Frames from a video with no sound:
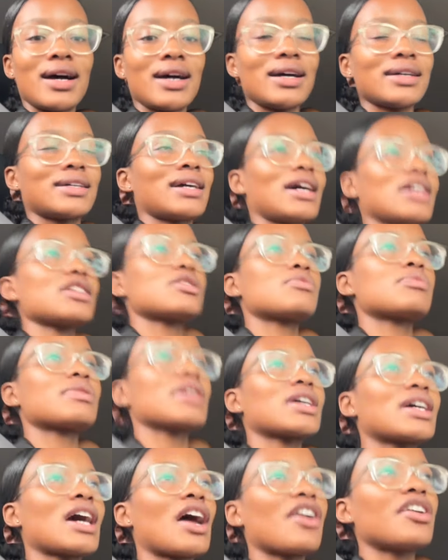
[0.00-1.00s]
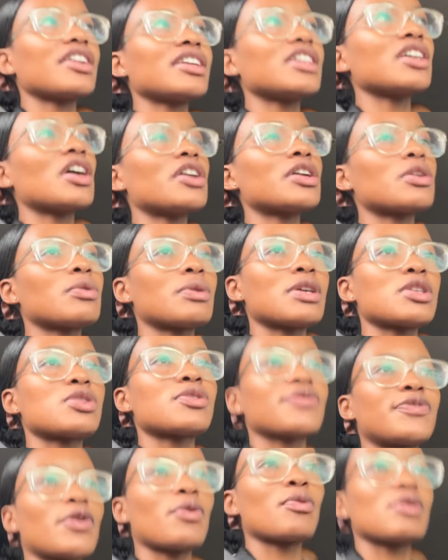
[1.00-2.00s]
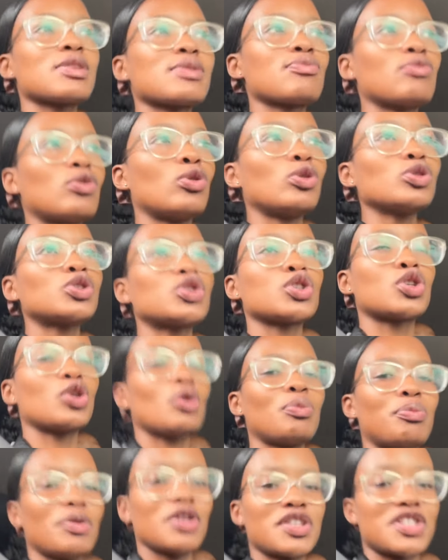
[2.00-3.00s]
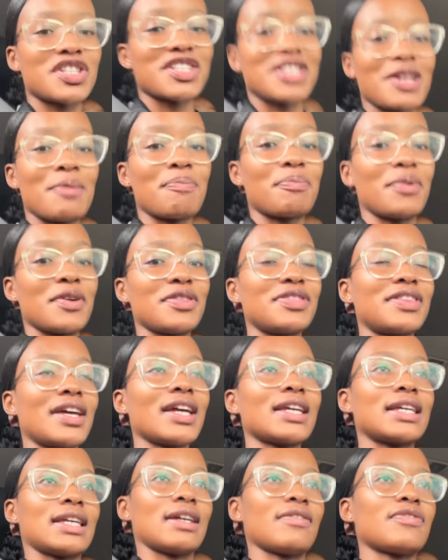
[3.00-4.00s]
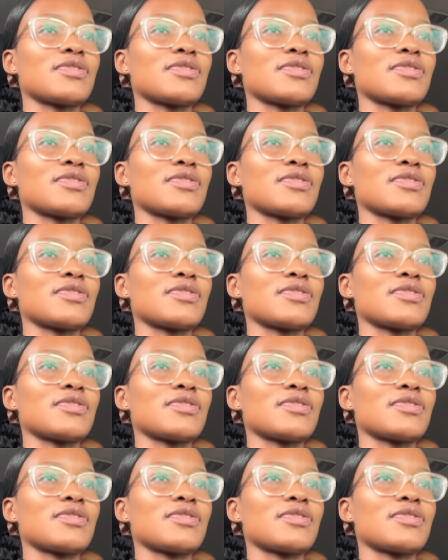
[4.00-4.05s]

Guys, we are currently on our way to Fourways Mall to go purchase a birthday gift